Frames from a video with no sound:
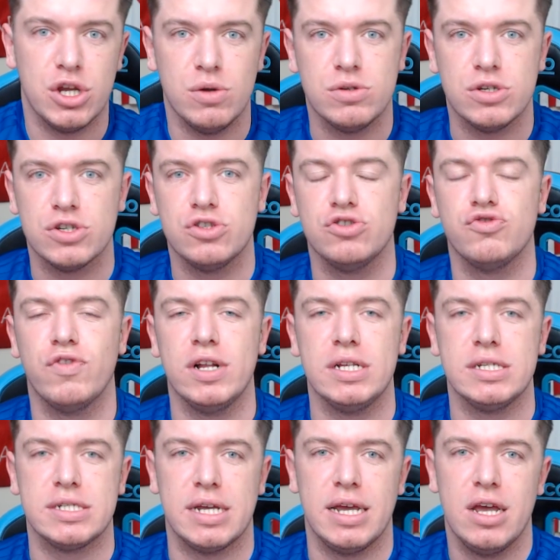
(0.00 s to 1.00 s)
who just
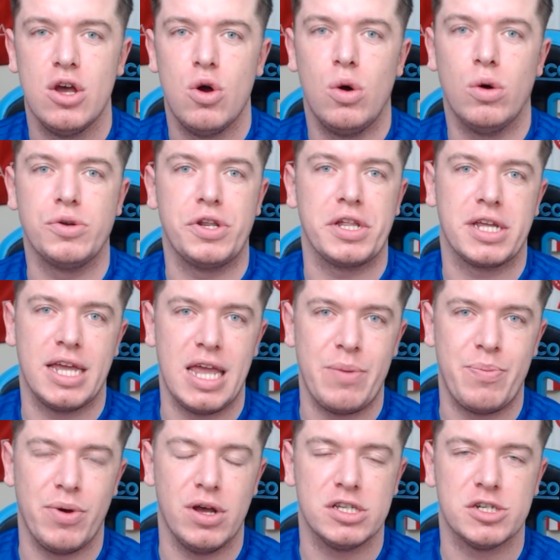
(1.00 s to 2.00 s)
drills it under the
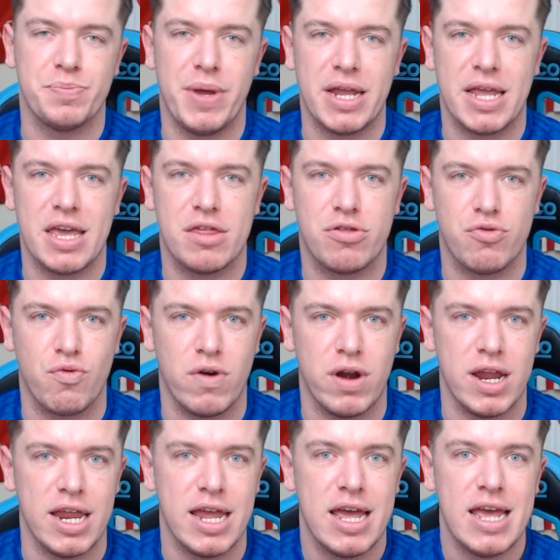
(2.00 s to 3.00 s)
keeper to make it
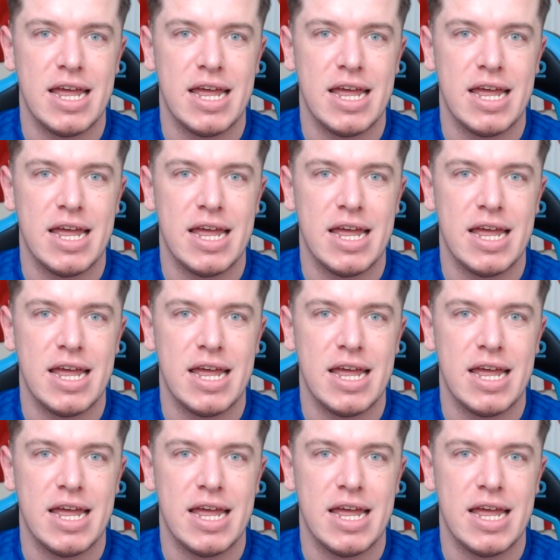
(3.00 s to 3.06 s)
3-0.